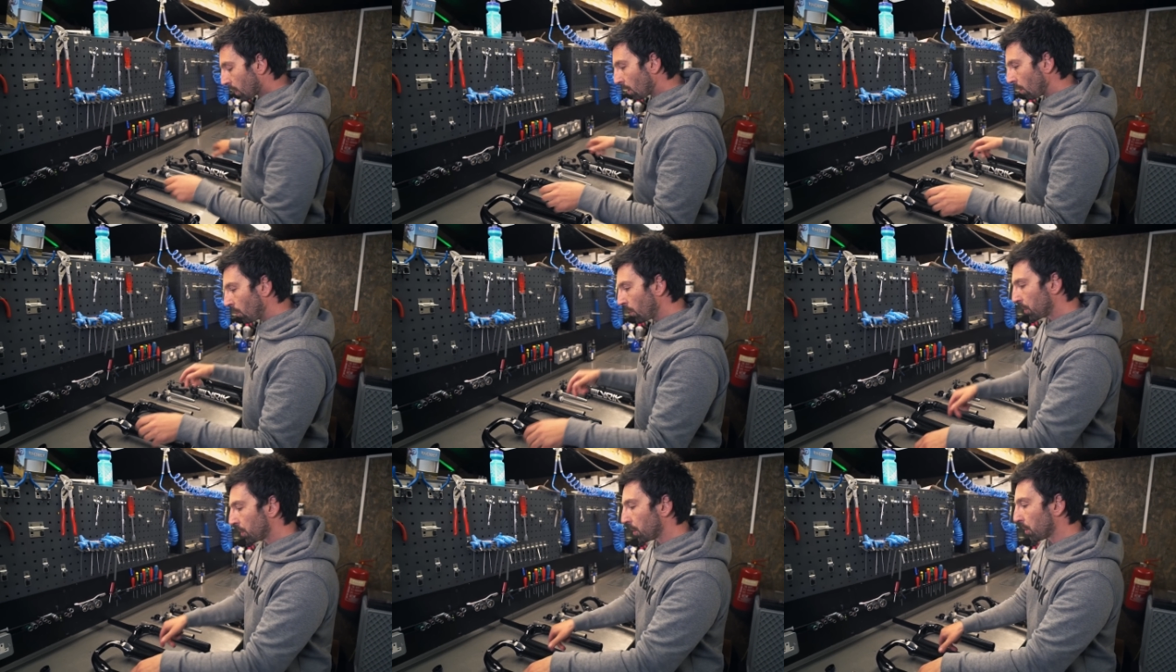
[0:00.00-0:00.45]

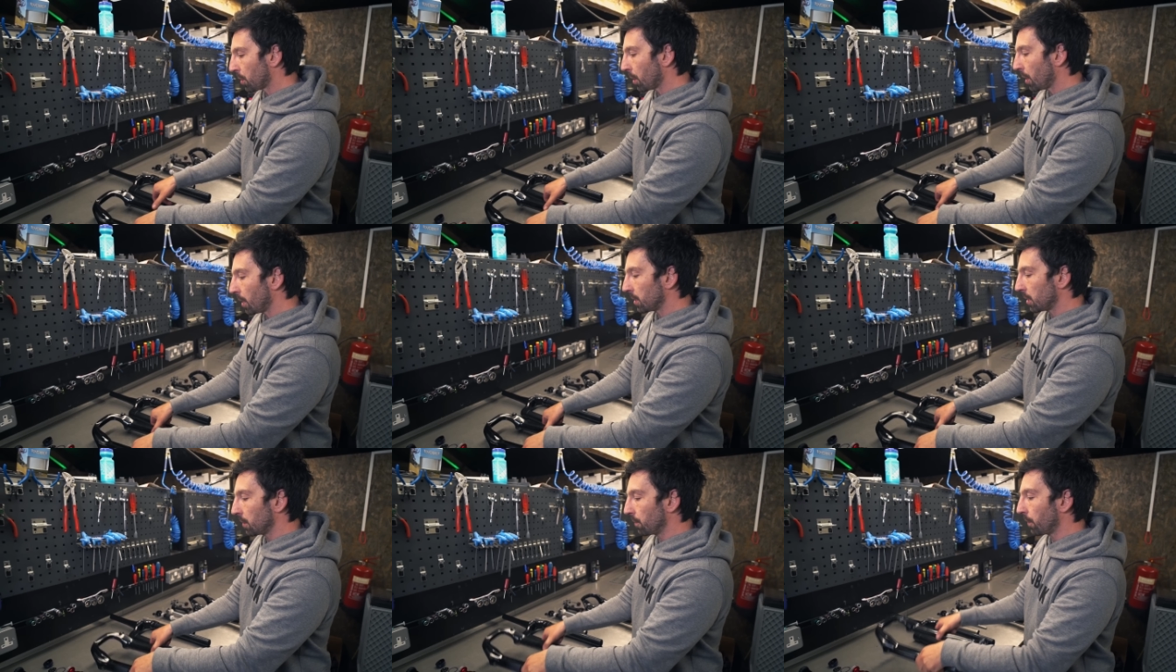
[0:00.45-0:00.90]
with the
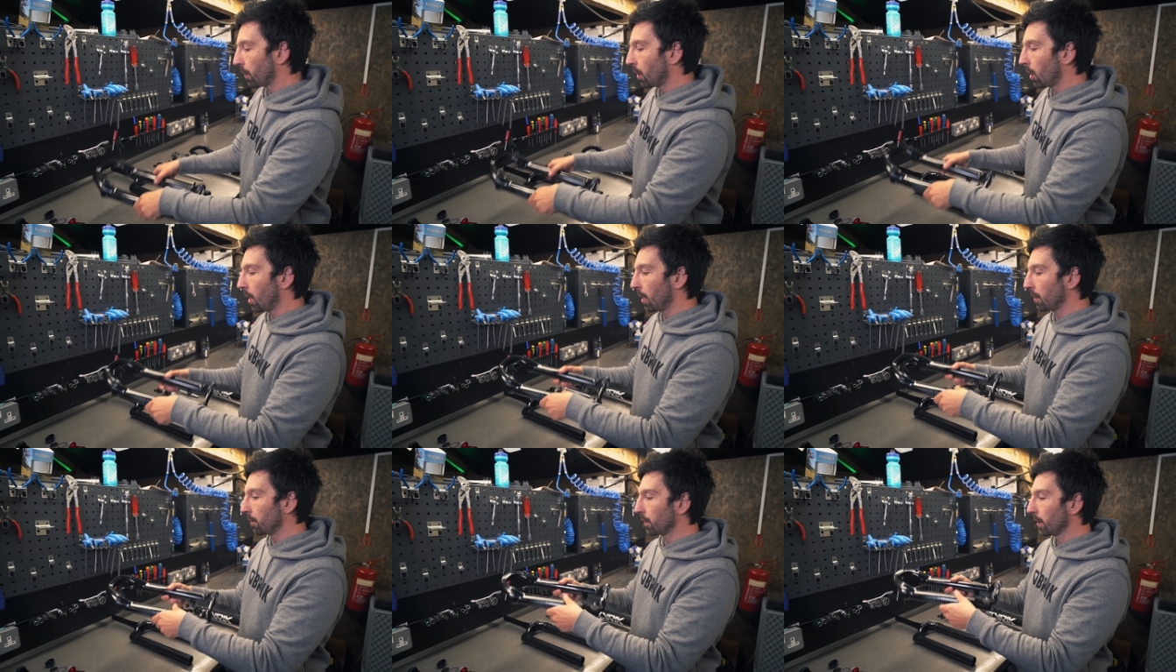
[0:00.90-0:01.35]

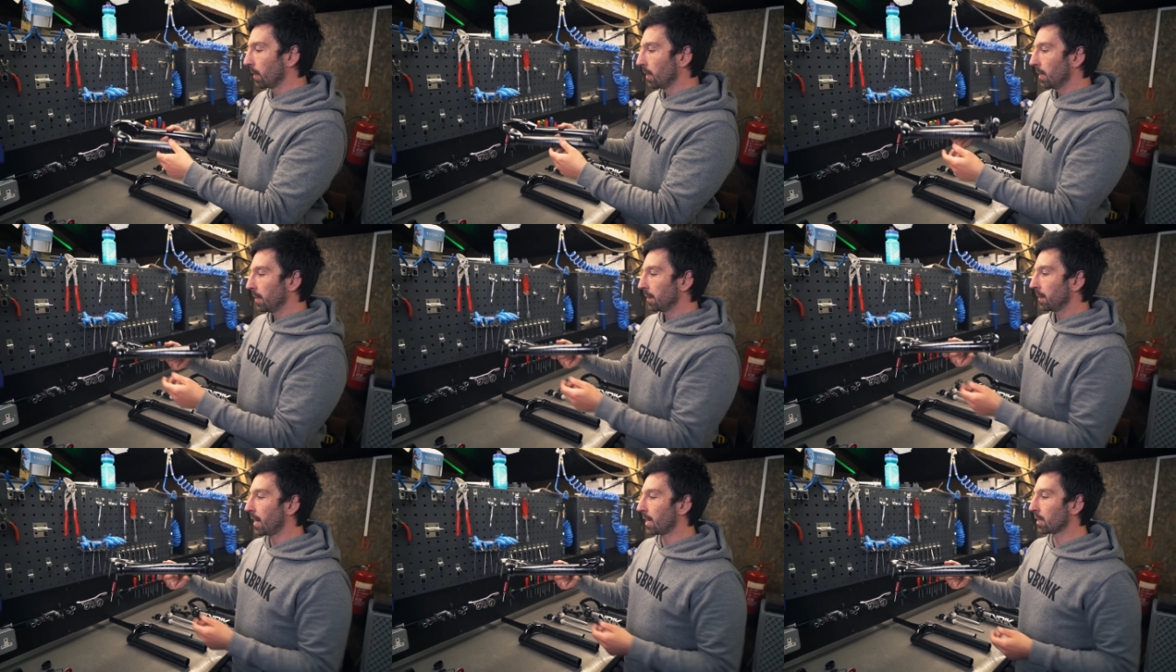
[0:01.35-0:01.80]
35,
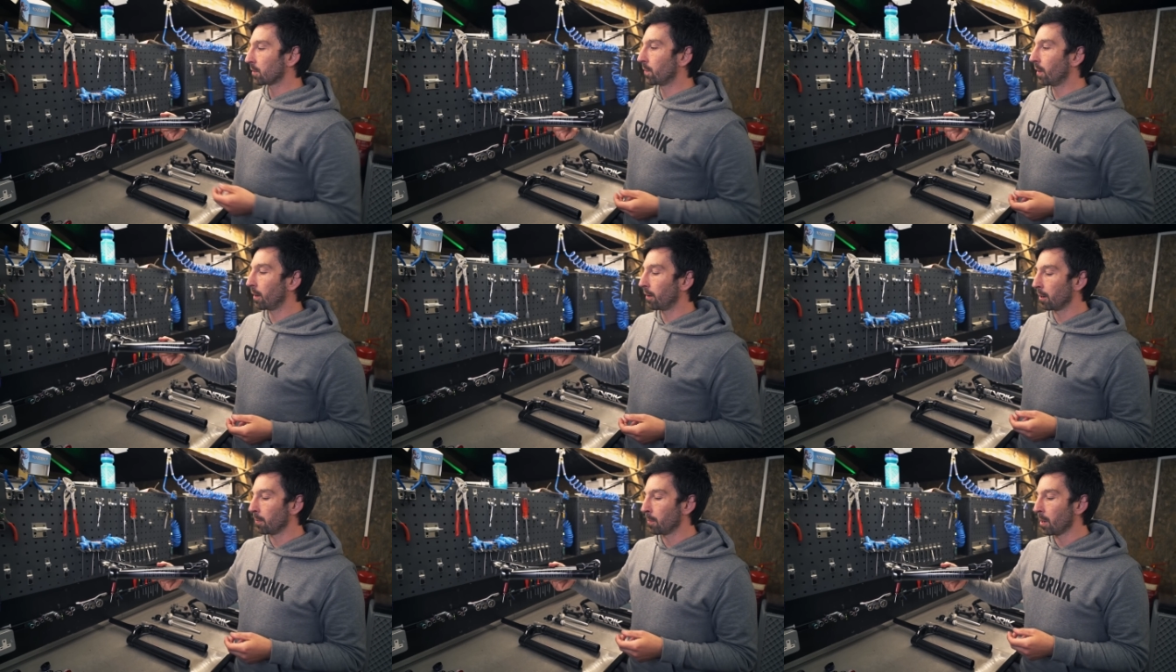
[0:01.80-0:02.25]
that's
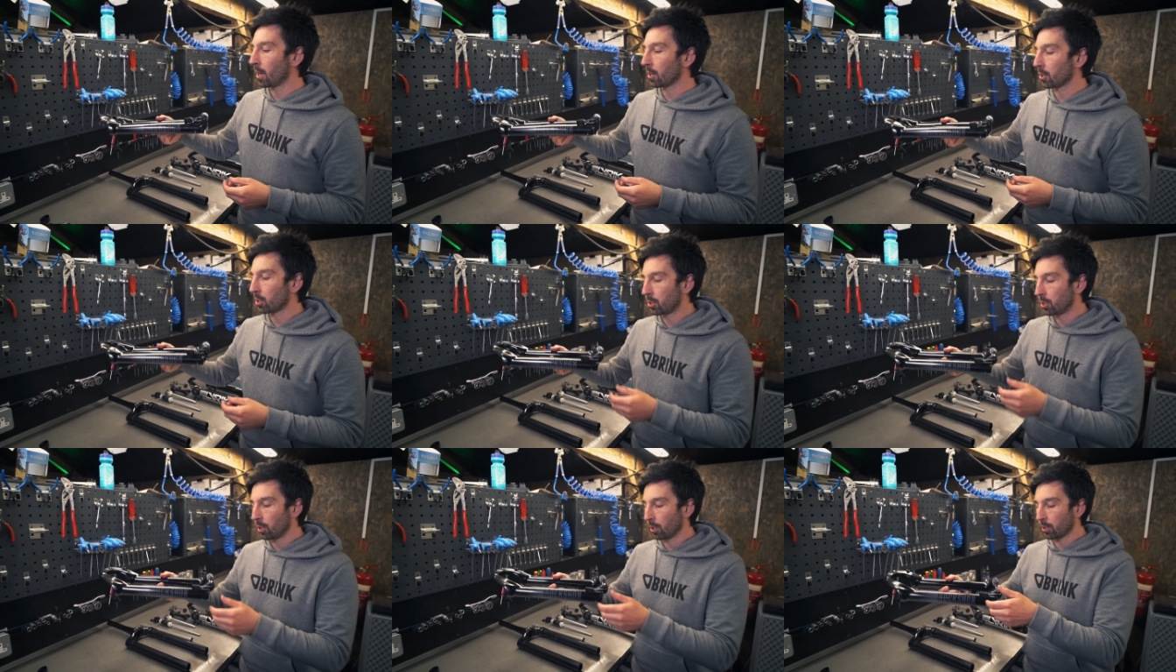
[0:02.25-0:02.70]
very
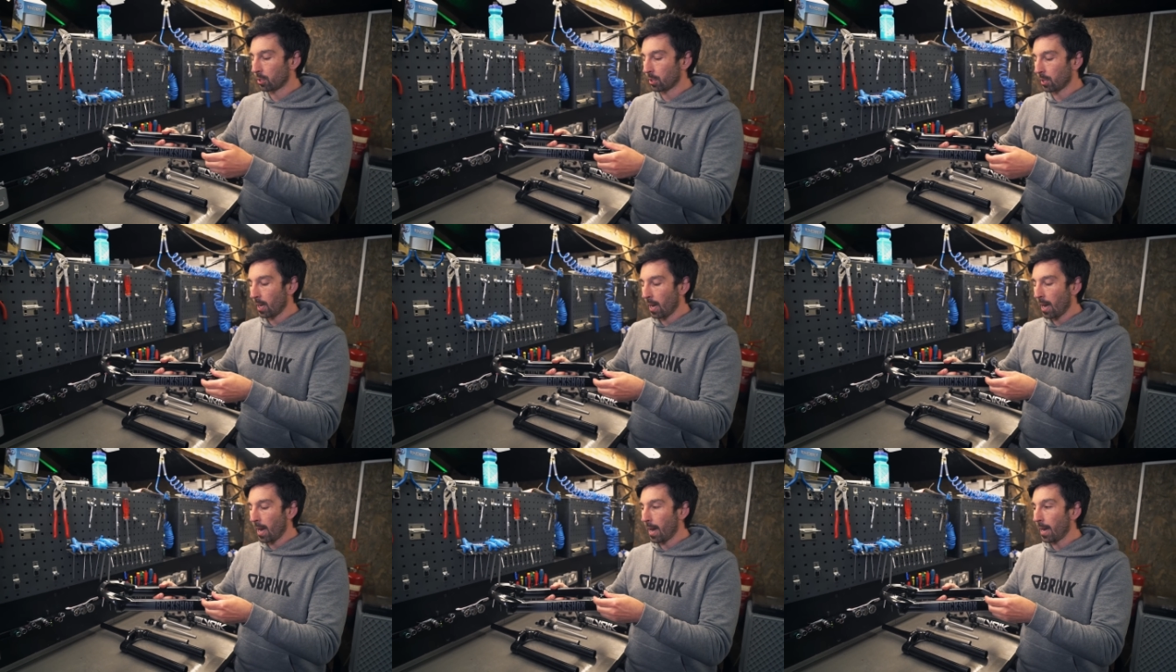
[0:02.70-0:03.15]
much just
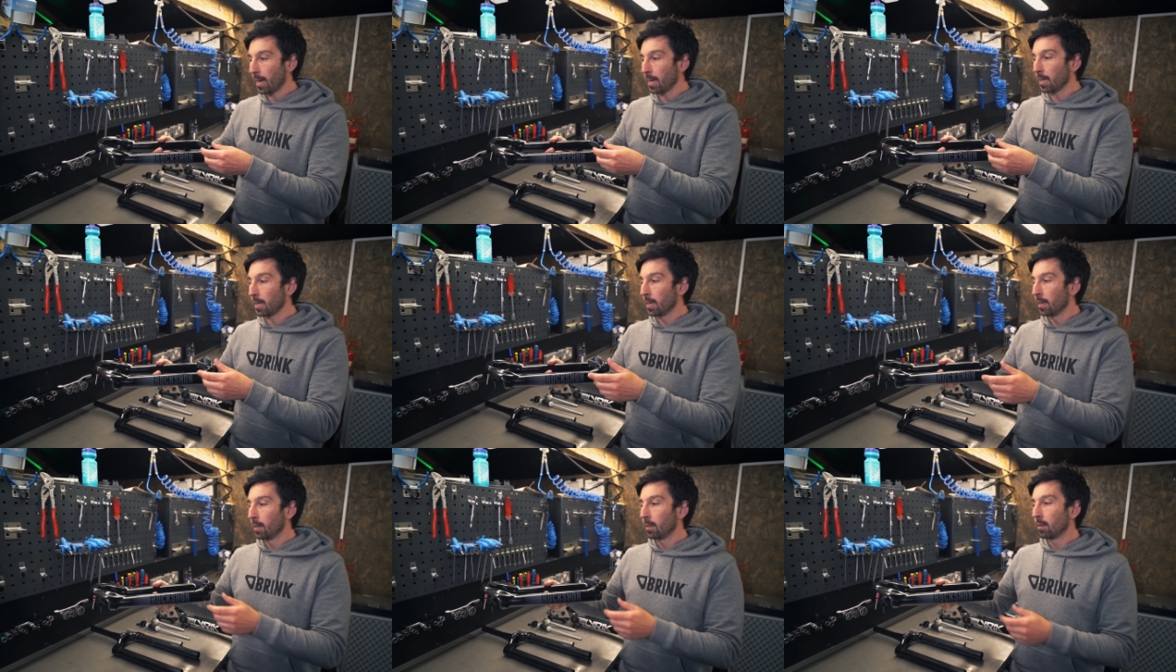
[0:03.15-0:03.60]

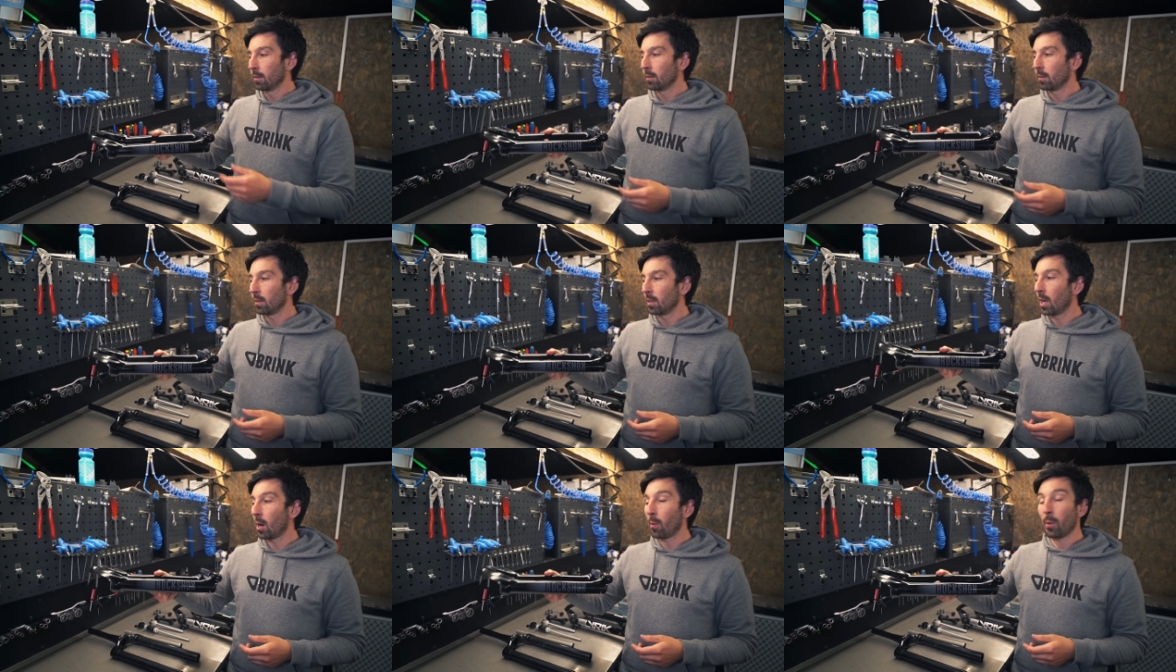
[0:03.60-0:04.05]
a
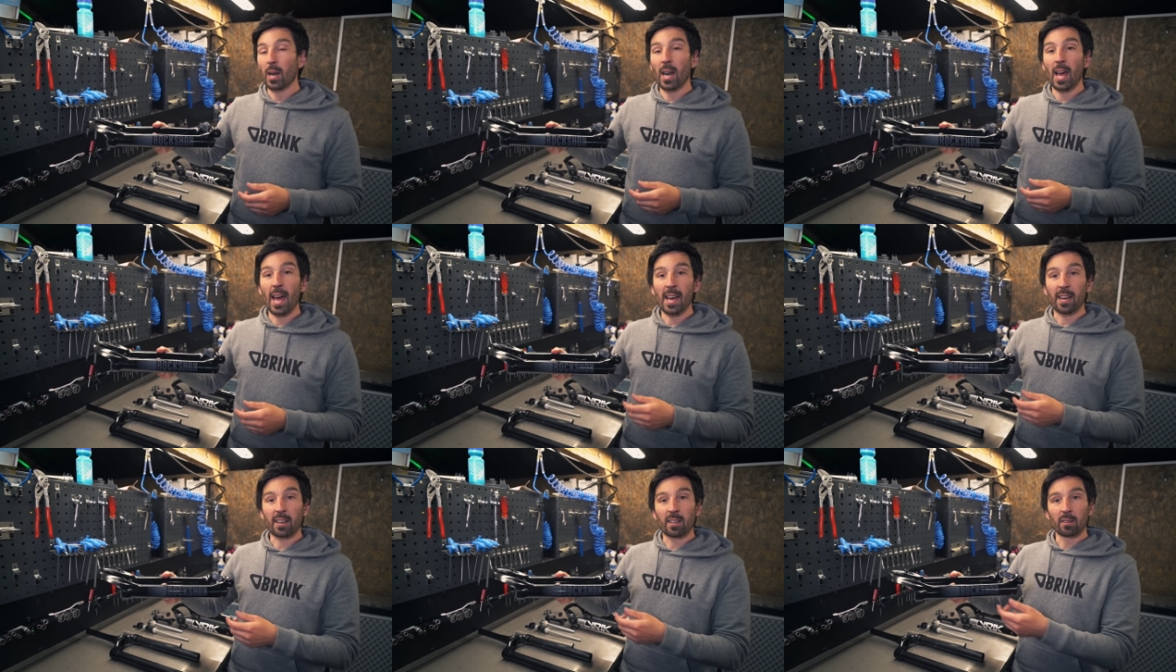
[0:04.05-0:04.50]
lower
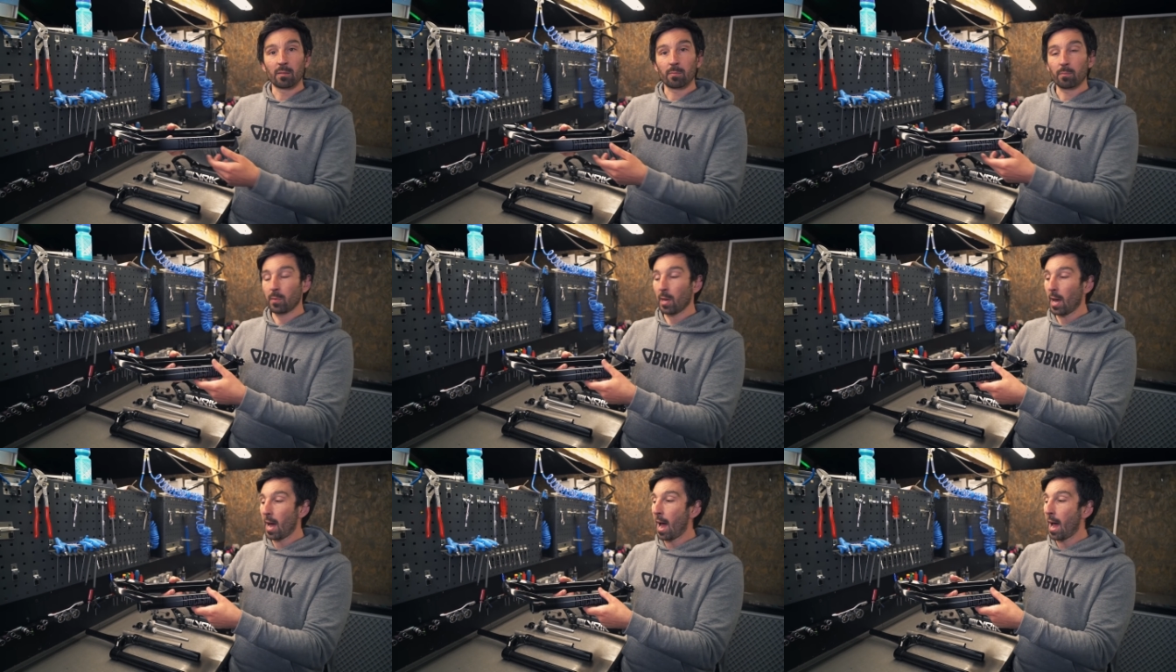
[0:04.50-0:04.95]
leg
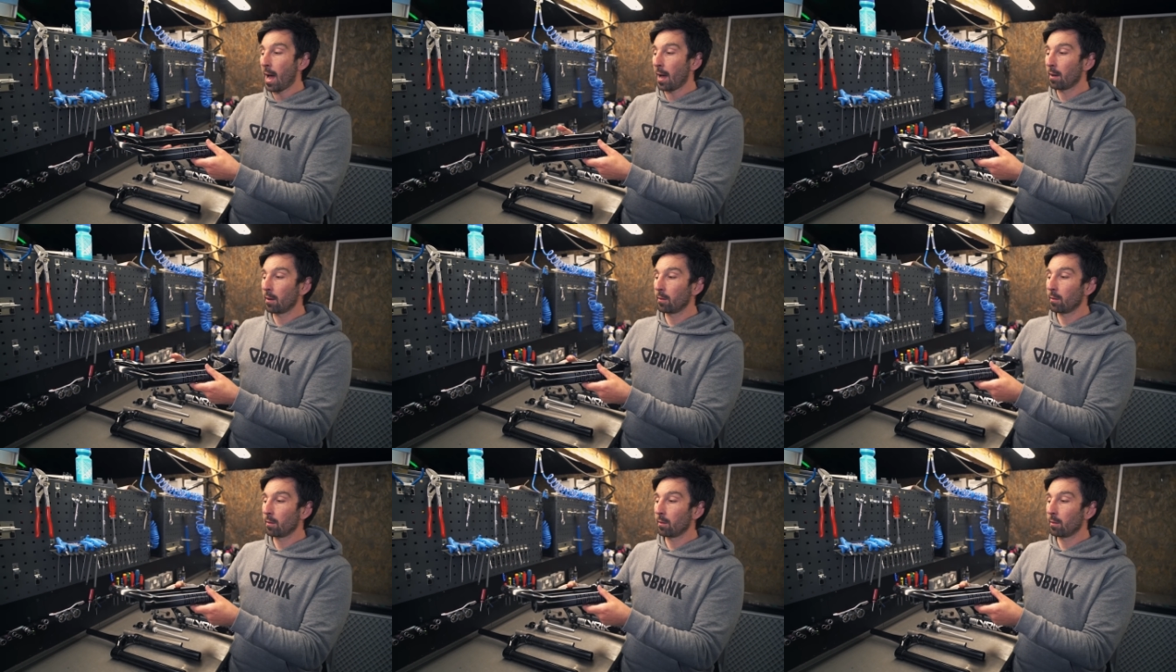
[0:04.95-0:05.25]
that